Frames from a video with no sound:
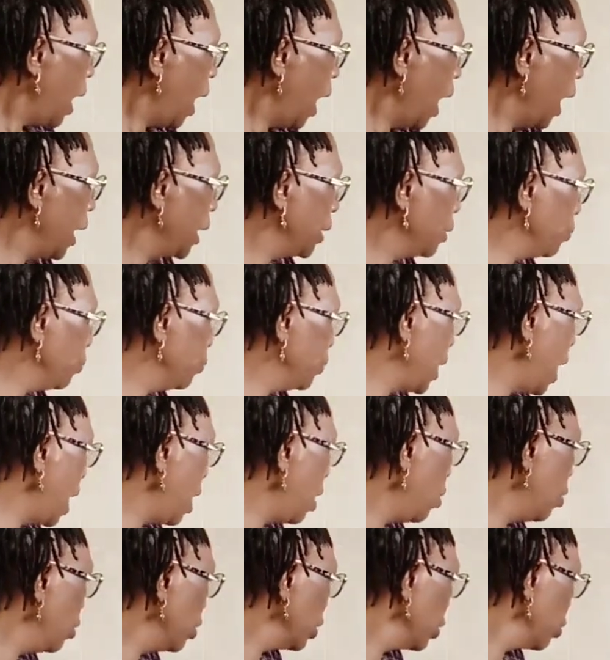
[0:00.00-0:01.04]
And we are
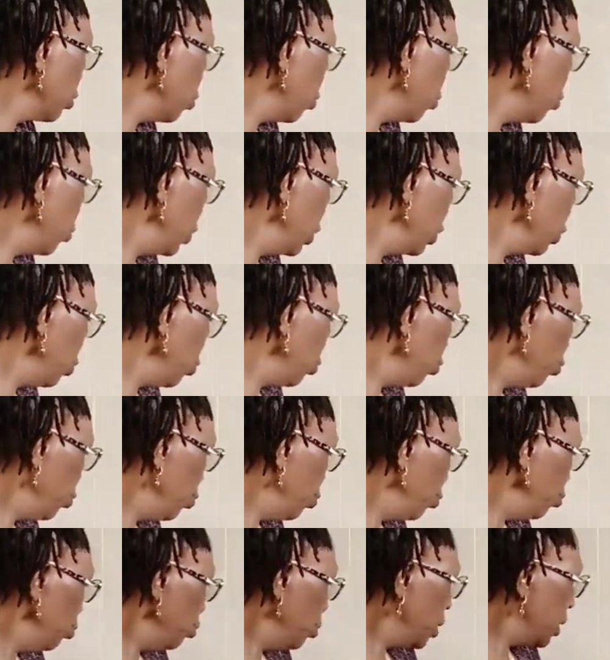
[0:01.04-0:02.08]
also going to
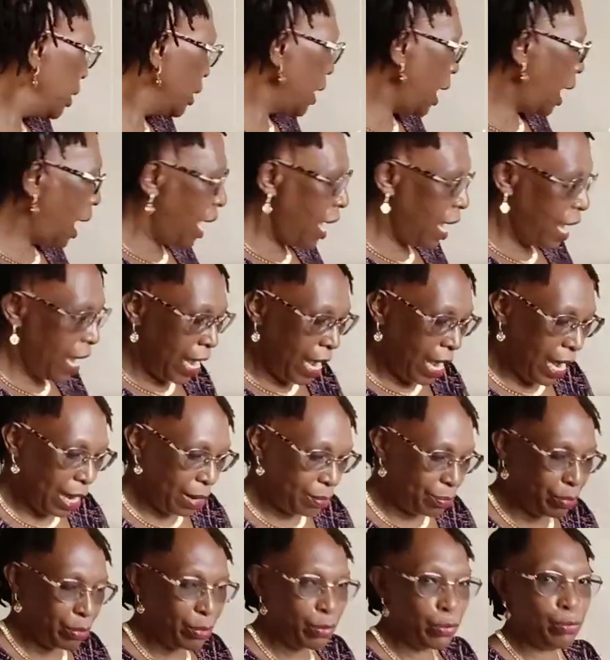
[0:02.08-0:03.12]
use a
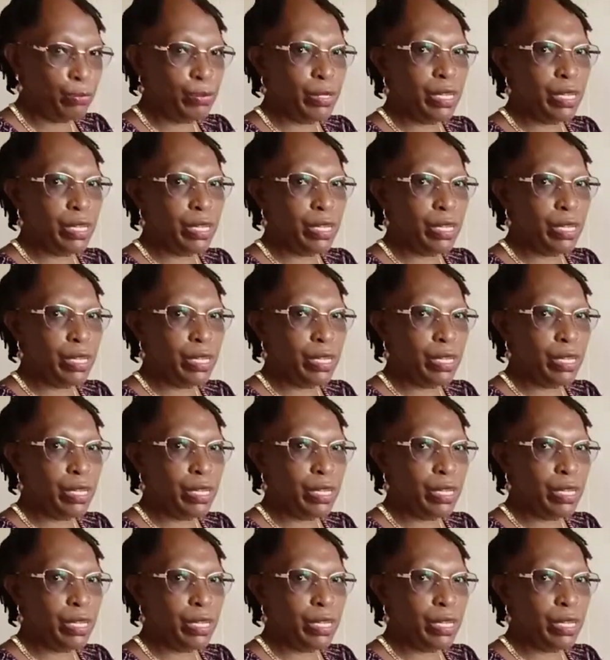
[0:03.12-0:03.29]
herb we